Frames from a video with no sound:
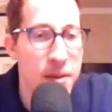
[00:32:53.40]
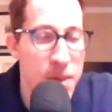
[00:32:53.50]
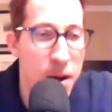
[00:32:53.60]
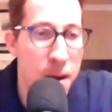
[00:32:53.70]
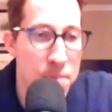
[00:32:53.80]

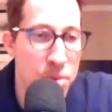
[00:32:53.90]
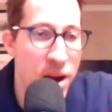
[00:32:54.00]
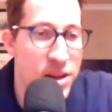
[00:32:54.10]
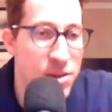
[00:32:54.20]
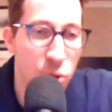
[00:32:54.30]

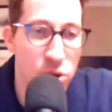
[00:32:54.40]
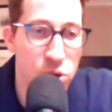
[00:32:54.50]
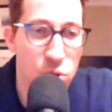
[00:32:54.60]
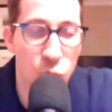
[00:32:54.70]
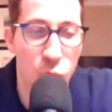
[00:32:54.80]
Price
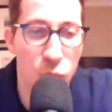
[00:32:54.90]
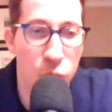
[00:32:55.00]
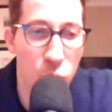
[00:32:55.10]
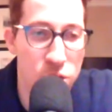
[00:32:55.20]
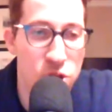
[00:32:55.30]

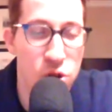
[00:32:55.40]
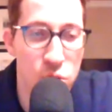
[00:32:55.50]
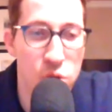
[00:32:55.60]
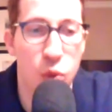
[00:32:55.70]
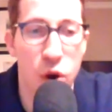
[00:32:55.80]
4-2
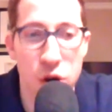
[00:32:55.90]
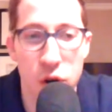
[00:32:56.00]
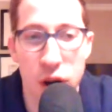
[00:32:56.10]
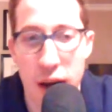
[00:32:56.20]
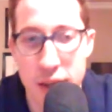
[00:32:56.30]
with 1 no
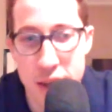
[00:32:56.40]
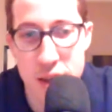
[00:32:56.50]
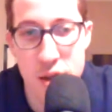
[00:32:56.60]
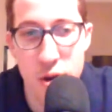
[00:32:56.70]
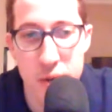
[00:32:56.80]
contest
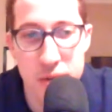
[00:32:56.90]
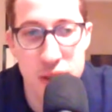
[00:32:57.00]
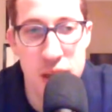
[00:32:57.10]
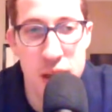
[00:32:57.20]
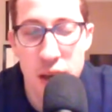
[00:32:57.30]
in the
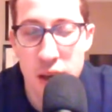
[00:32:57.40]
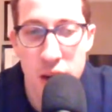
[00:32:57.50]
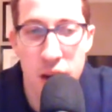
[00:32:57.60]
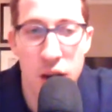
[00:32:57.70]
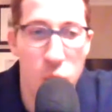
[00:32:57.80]
UFC.
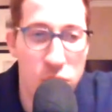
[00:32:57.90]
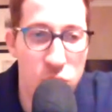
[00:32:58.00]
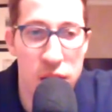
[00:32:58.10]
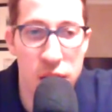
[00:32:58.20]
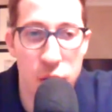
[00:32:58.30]
It was a
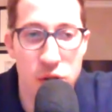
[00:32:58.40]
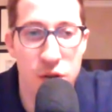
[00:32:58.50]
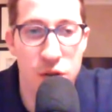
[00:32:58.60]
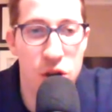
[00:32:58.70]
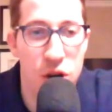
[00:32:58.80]
win that was
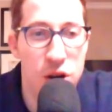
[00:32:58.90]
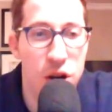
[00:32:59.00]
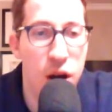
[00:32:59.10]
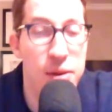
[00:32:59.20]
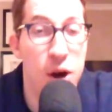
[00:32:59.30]
overturned.
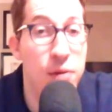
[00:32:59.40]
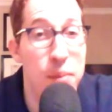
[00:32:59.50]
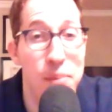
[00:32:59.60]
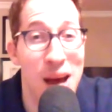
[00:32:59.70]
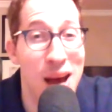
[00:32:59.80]
Coming off a
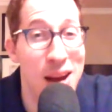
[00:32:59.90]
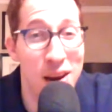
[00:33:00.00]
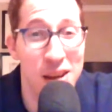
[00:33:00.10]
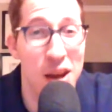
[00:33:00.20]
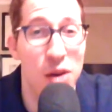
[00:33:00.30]
bad
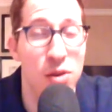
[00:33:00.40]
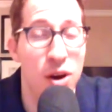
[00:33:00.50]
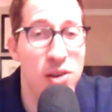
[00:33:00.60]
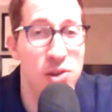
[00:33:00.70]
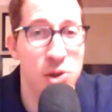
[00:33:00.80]
knockout loss